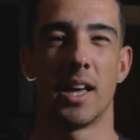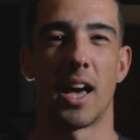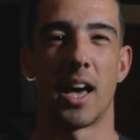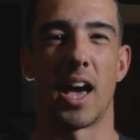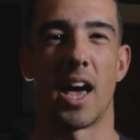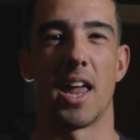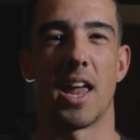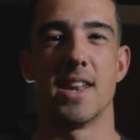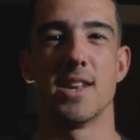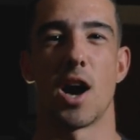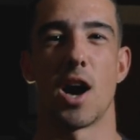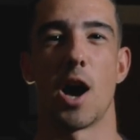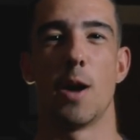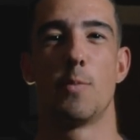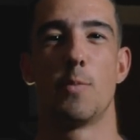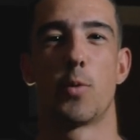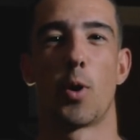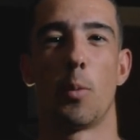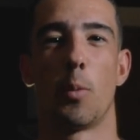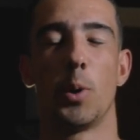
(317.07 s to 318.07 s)
and I
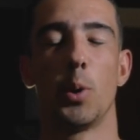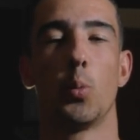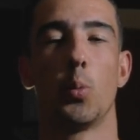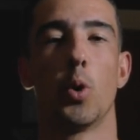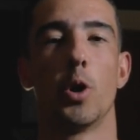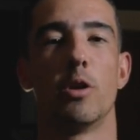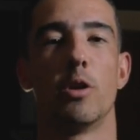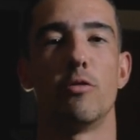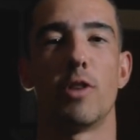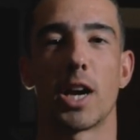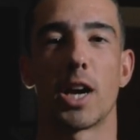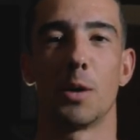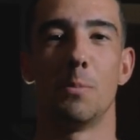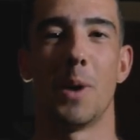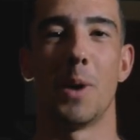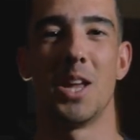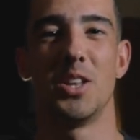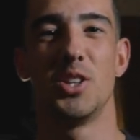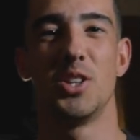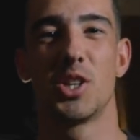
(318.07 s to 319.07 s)
probably wouldn't
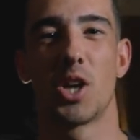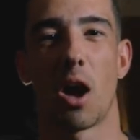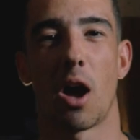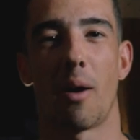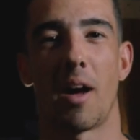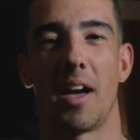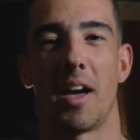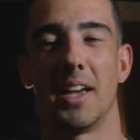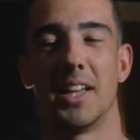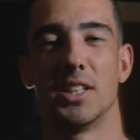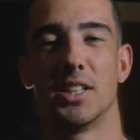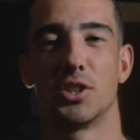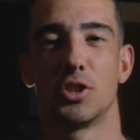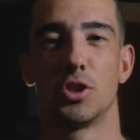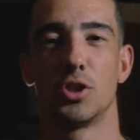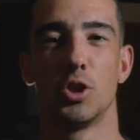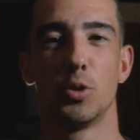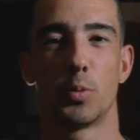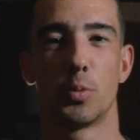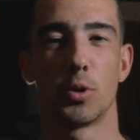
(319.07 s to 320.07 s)
recommend you go out in
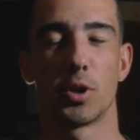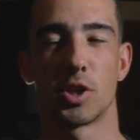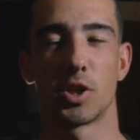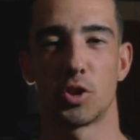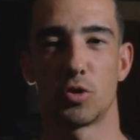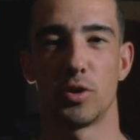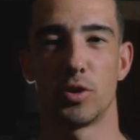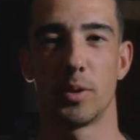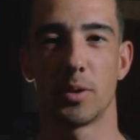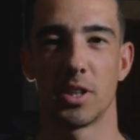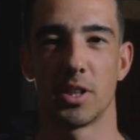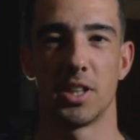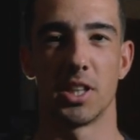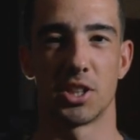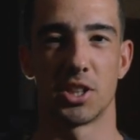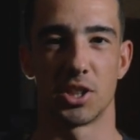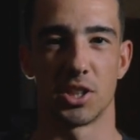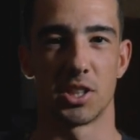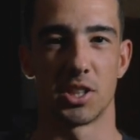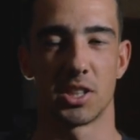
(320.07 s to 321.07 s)
super extreme
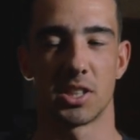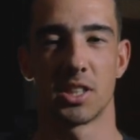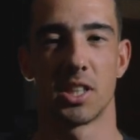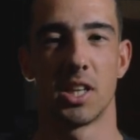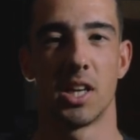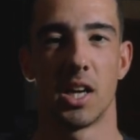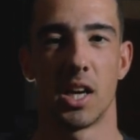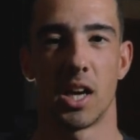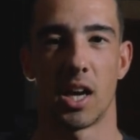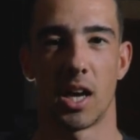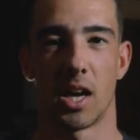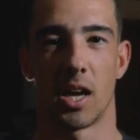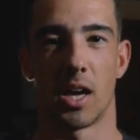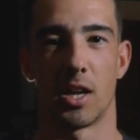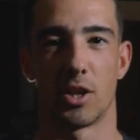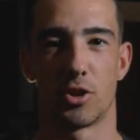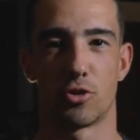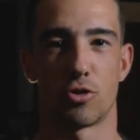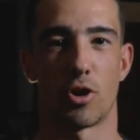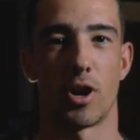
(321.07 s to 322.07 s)
conditions
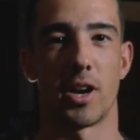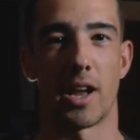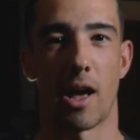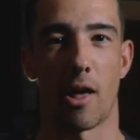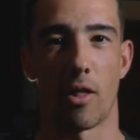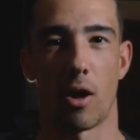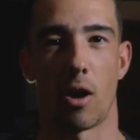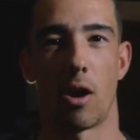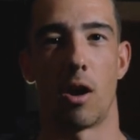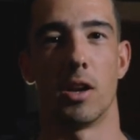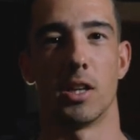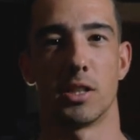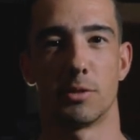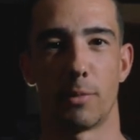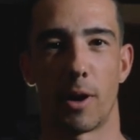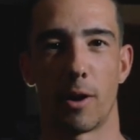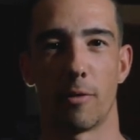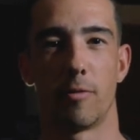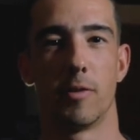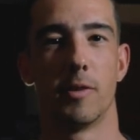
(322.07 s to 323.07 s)
trying out the harness
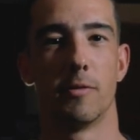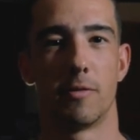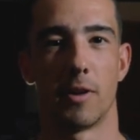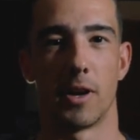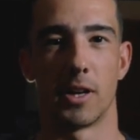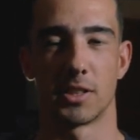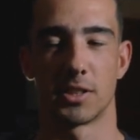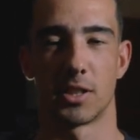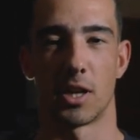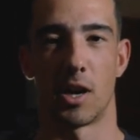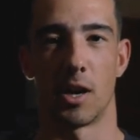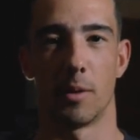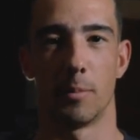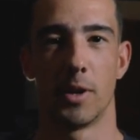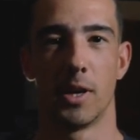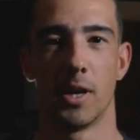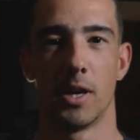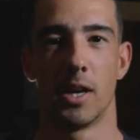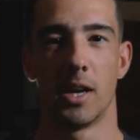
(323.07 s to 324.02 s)
mount for the first time.